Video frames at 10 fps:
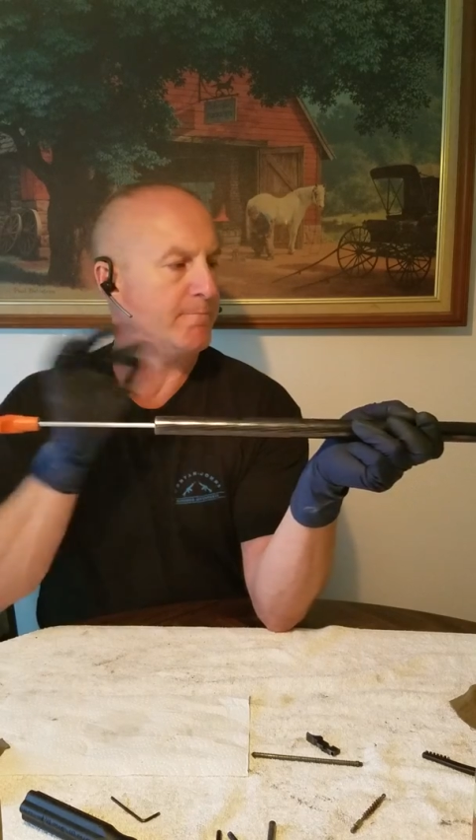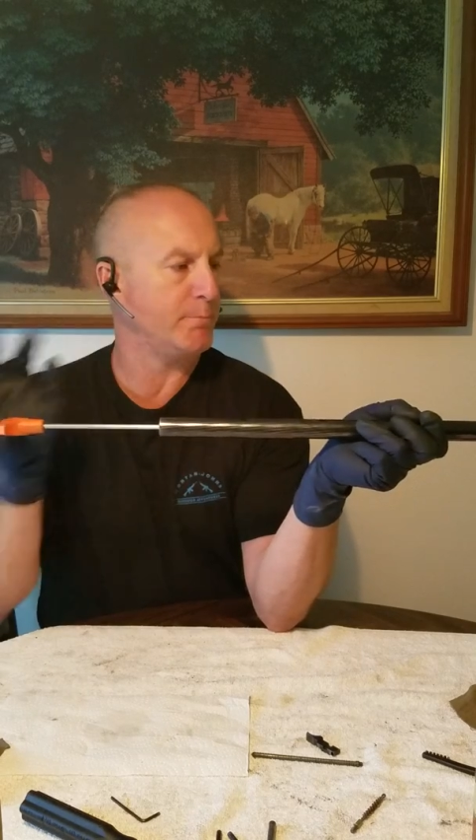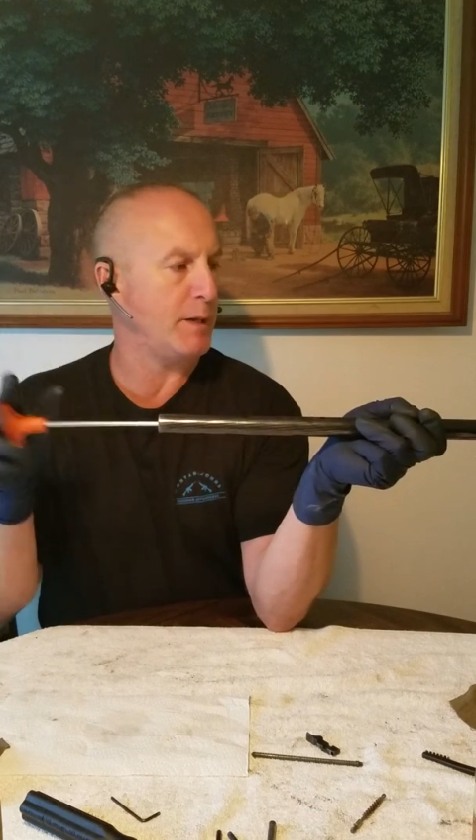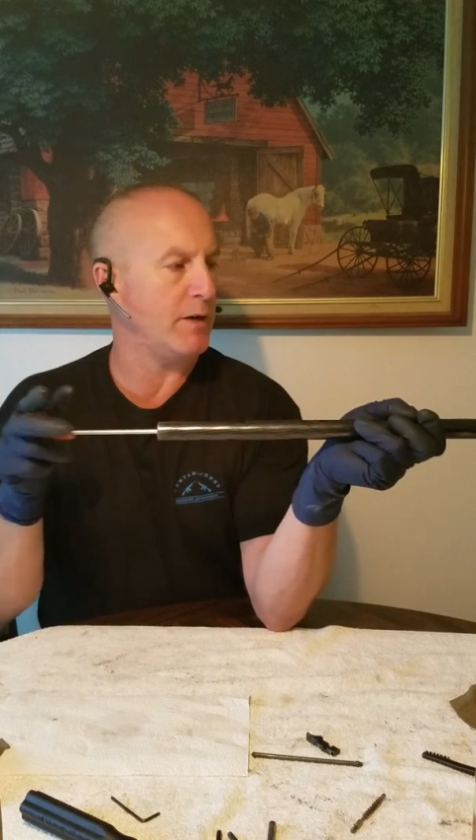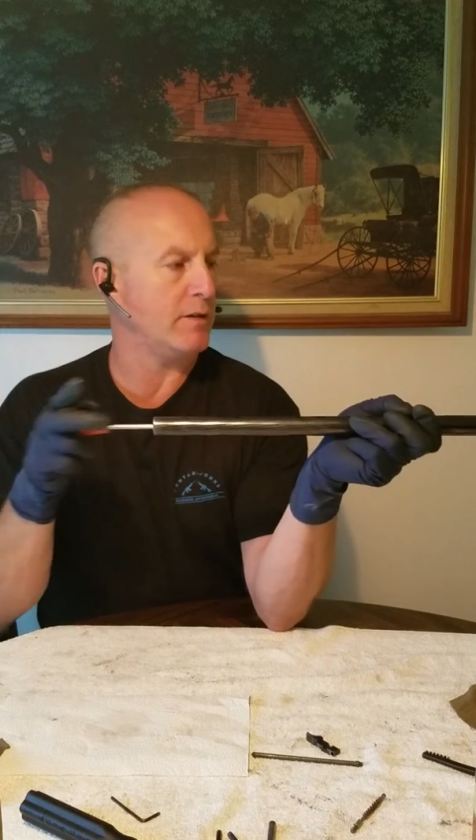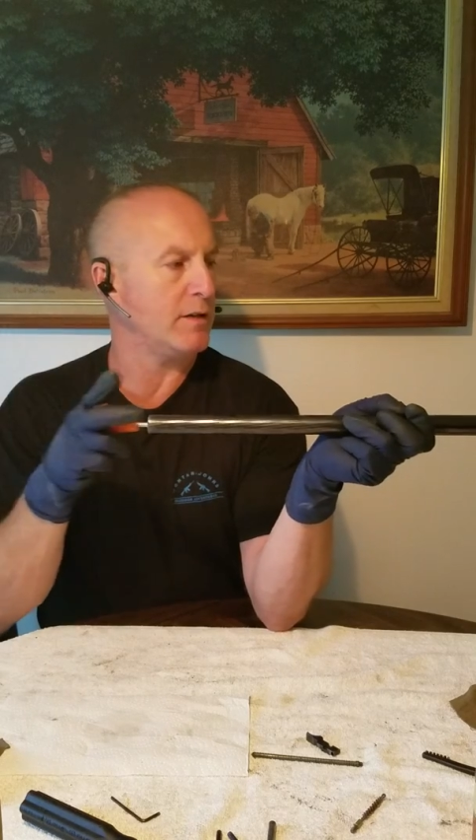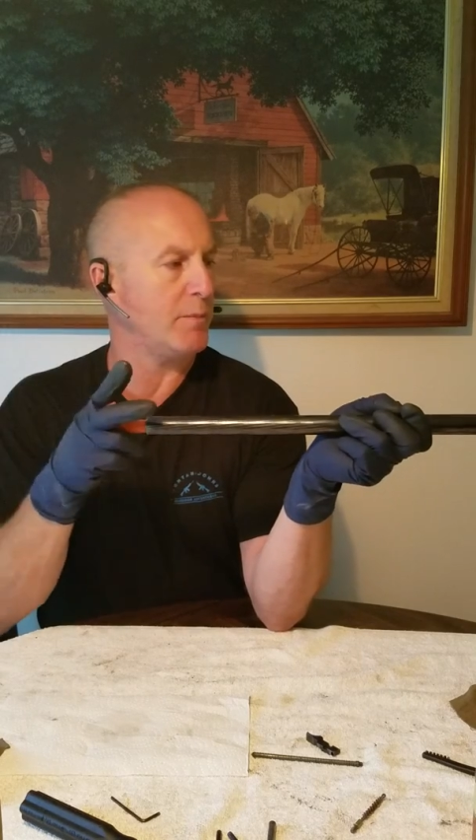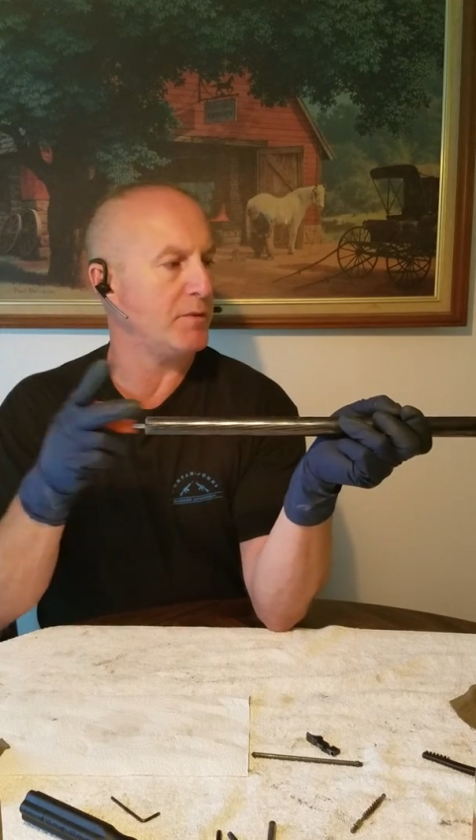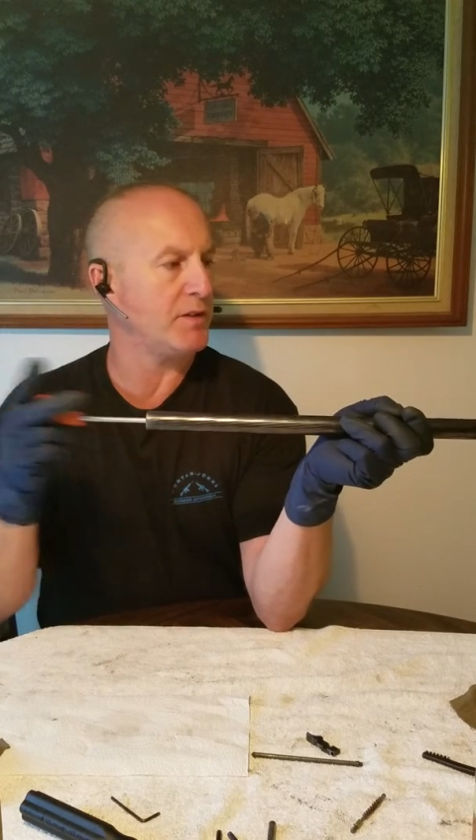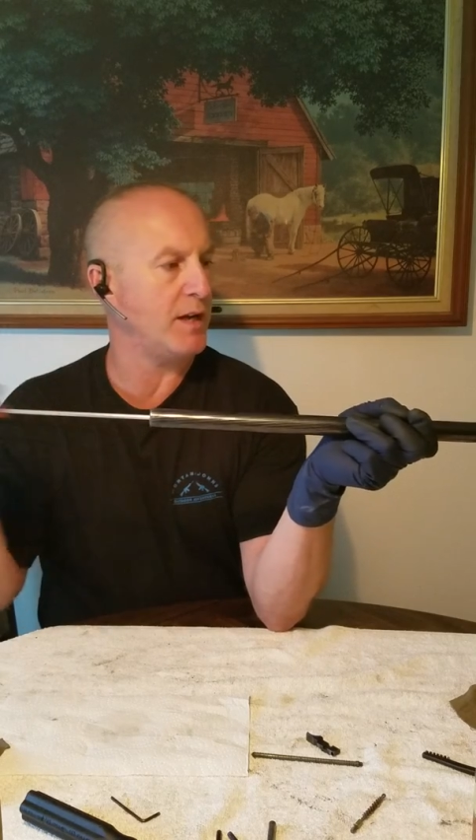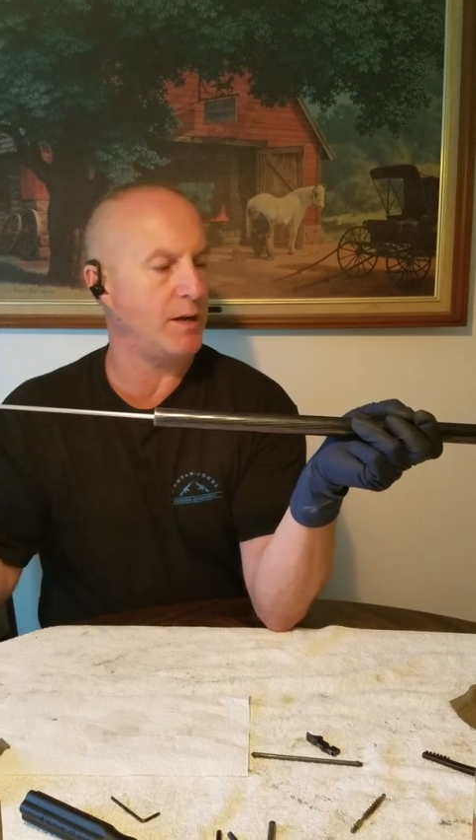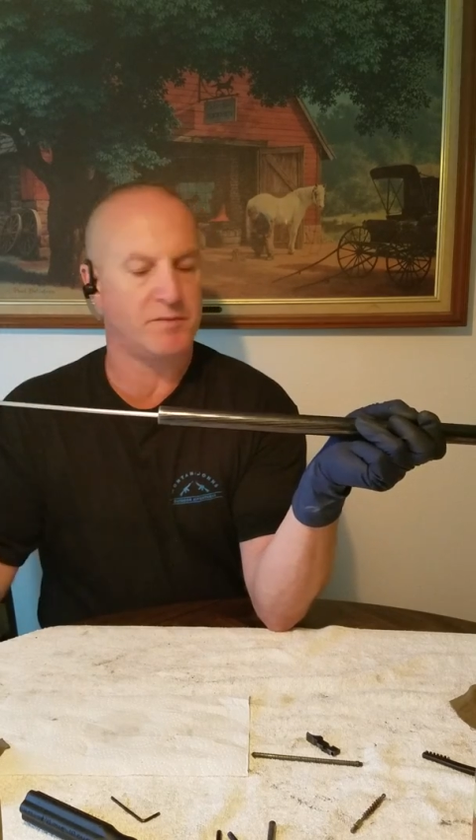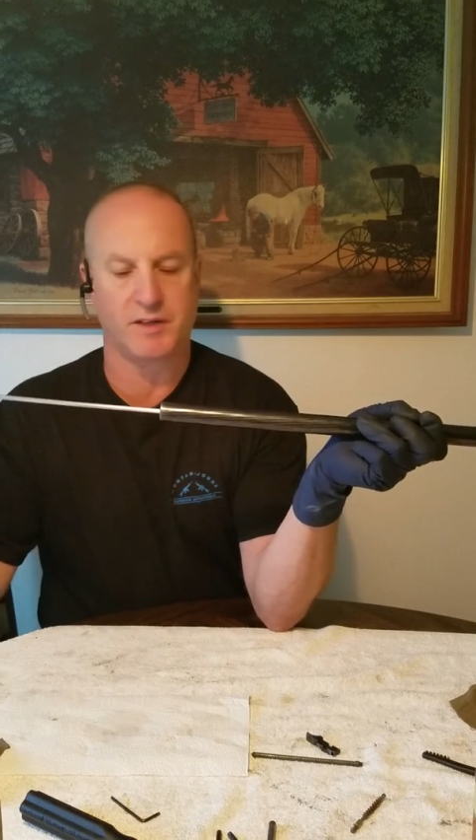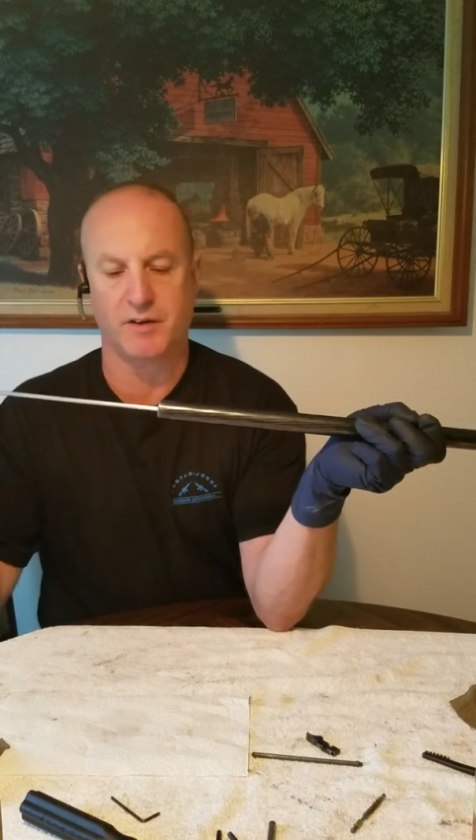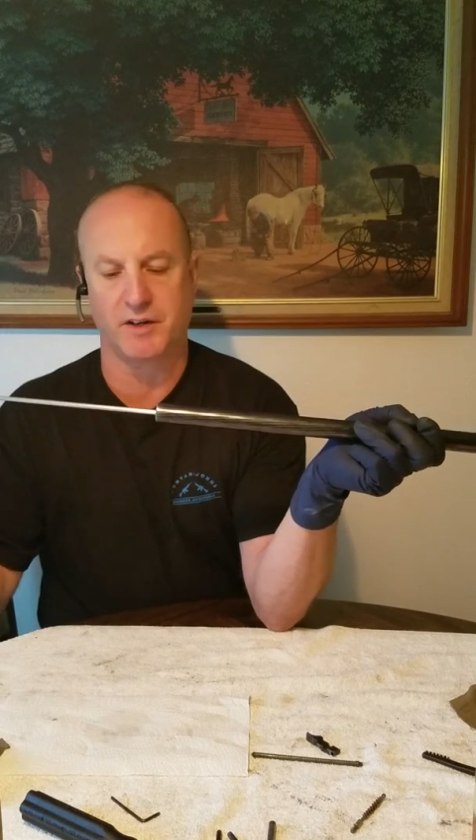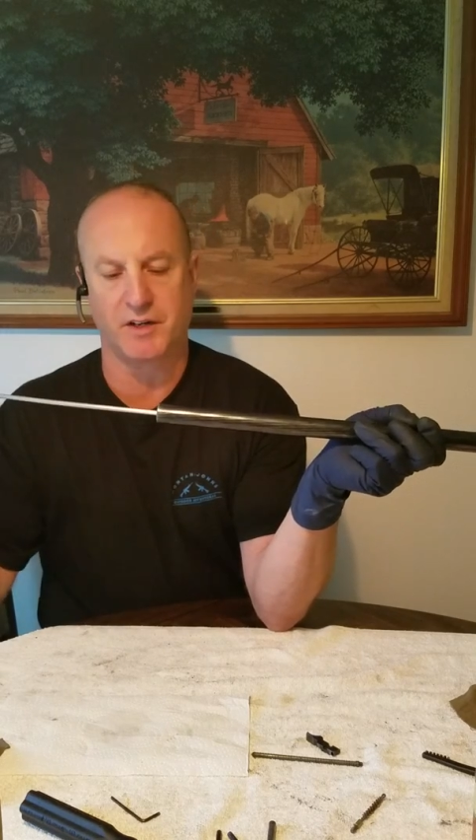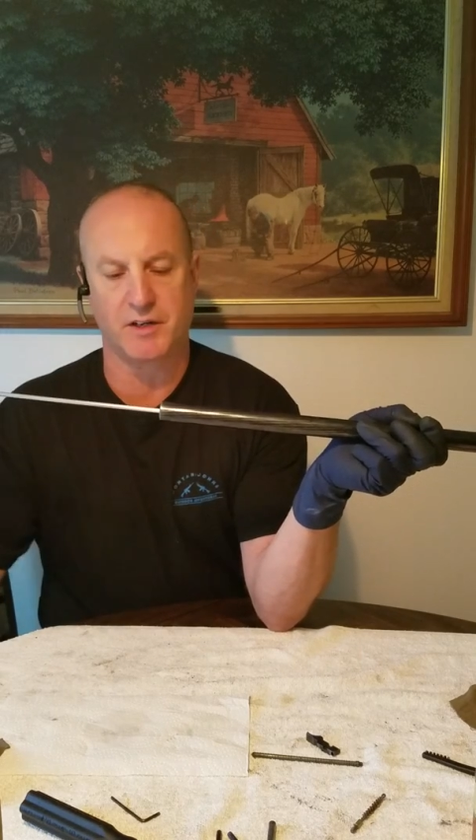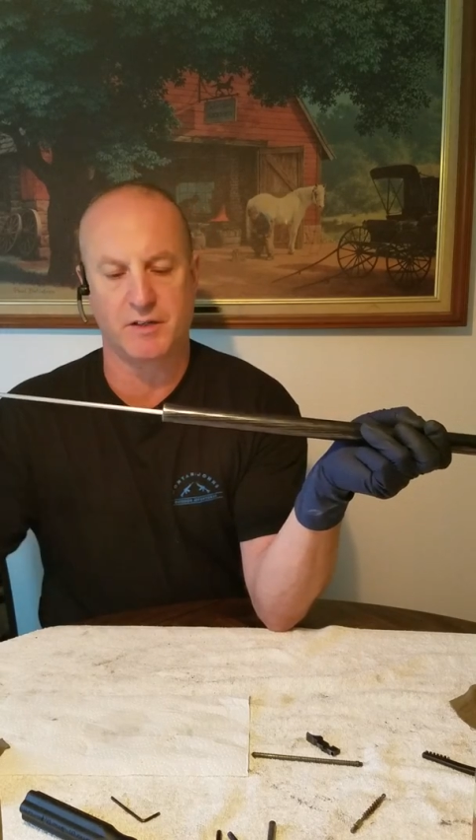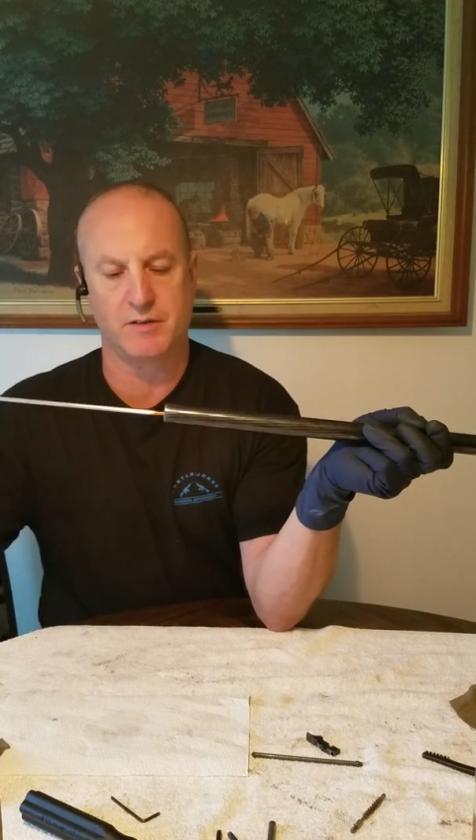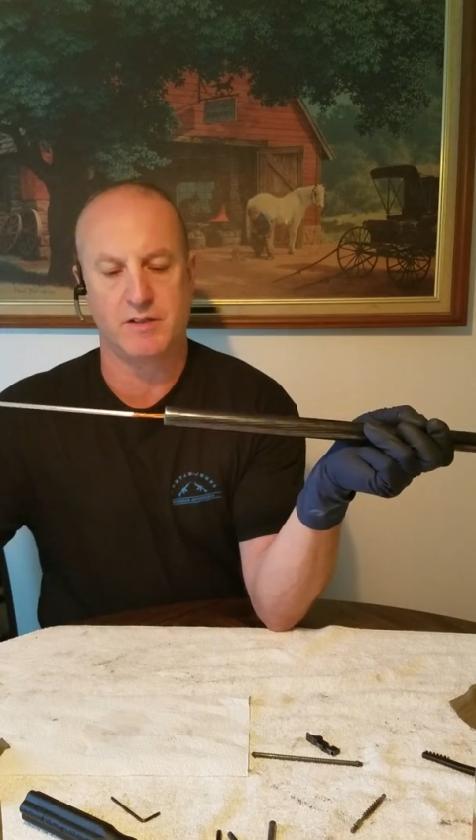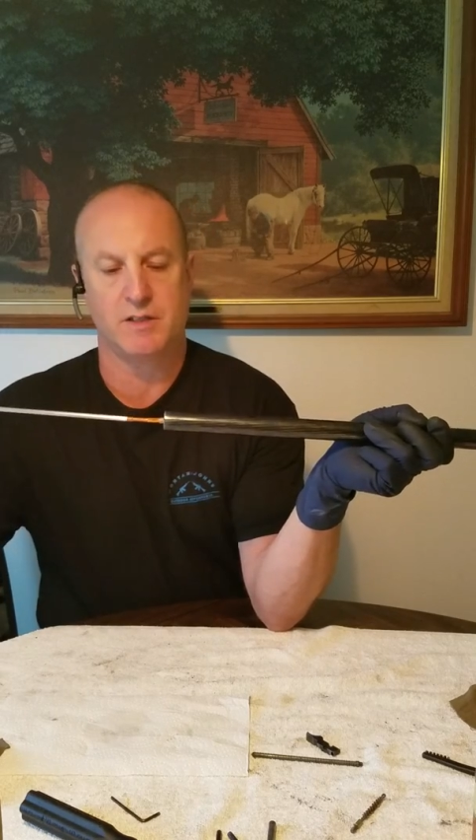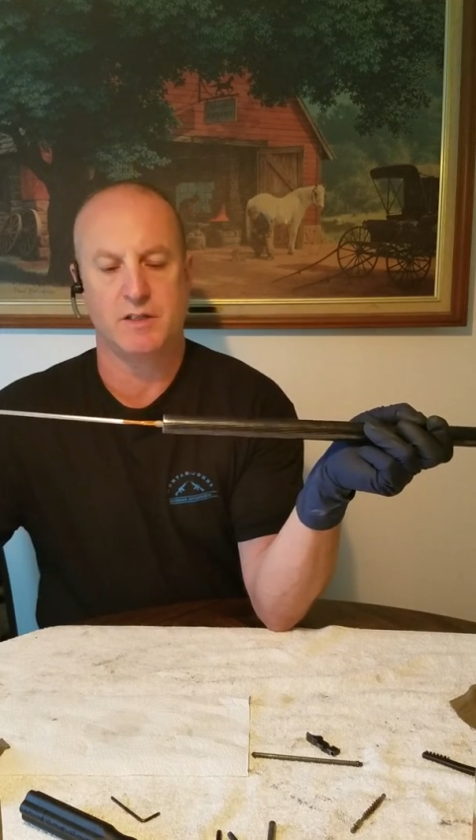barrel a couple times. There you go.